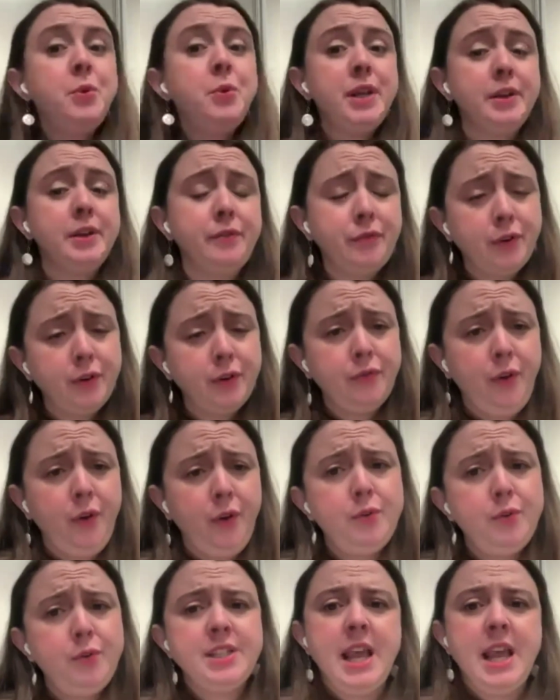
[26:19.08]
intuitive for
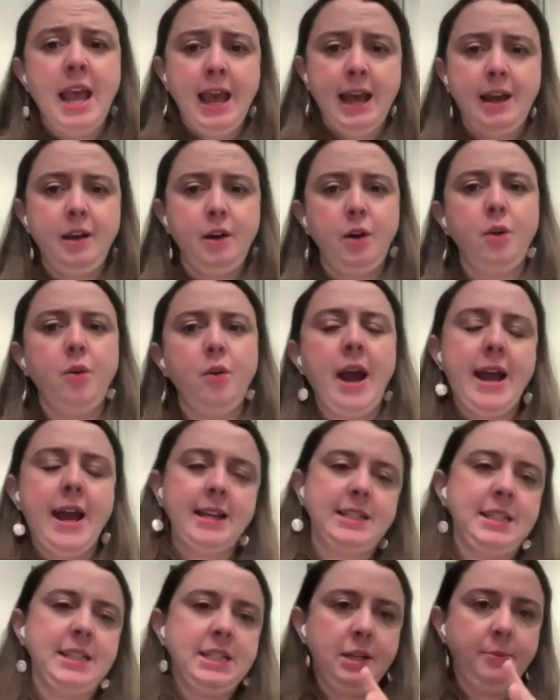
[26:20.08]
folks how
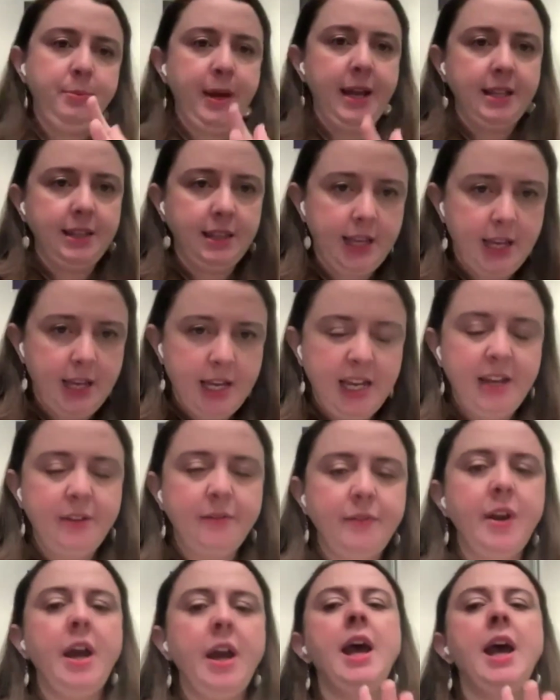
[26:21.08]
access to paid
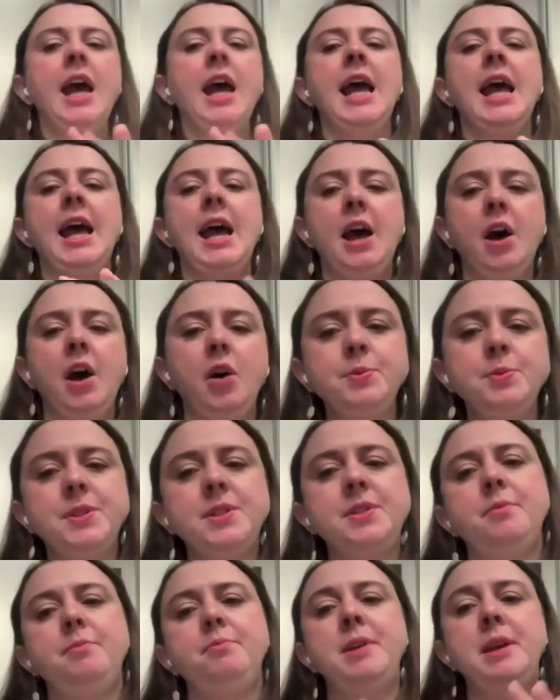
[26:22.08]
leave
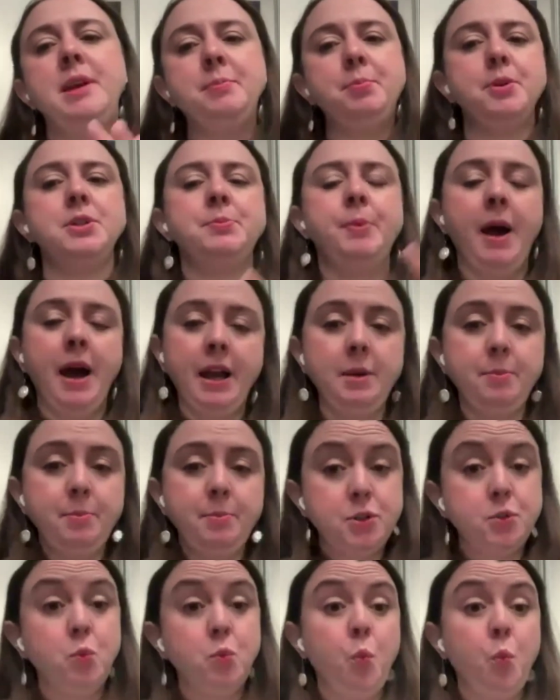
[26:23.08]
helps people's
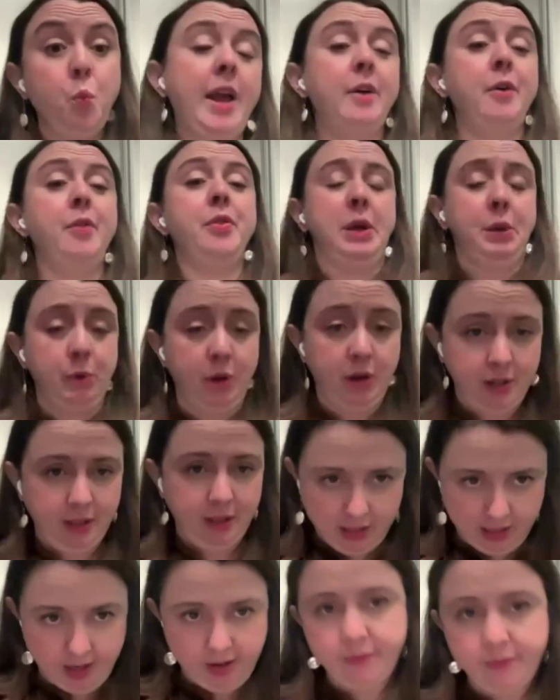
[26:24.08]
pocketbooks while they're
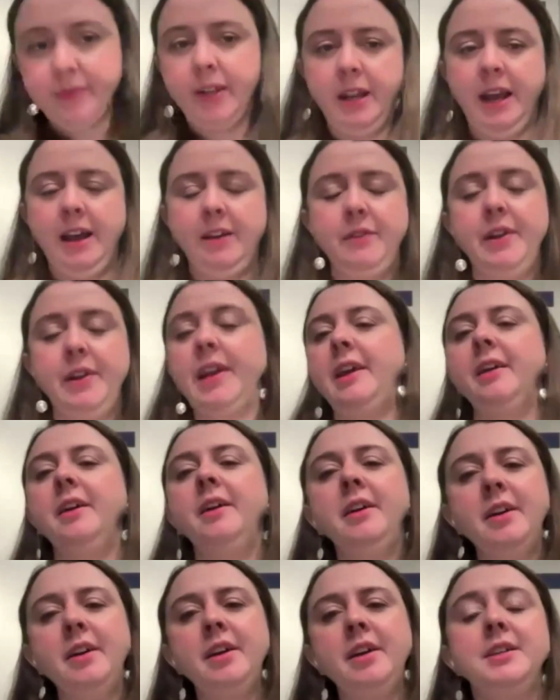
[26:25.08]
on leave, that
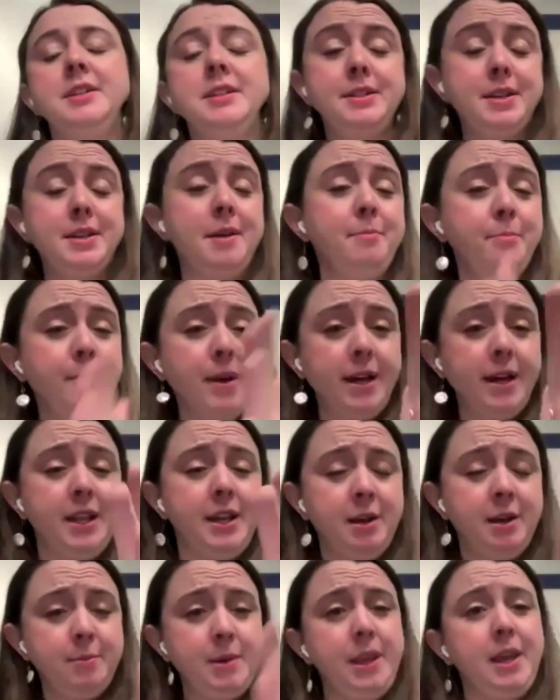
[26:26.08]
having some
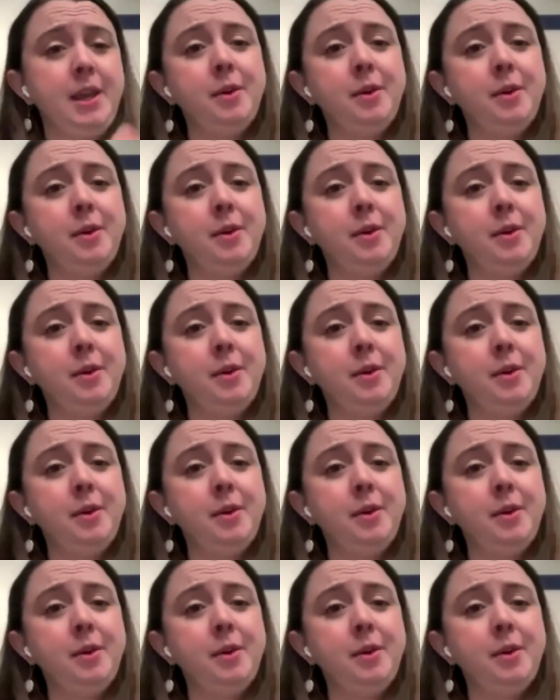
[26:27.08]
money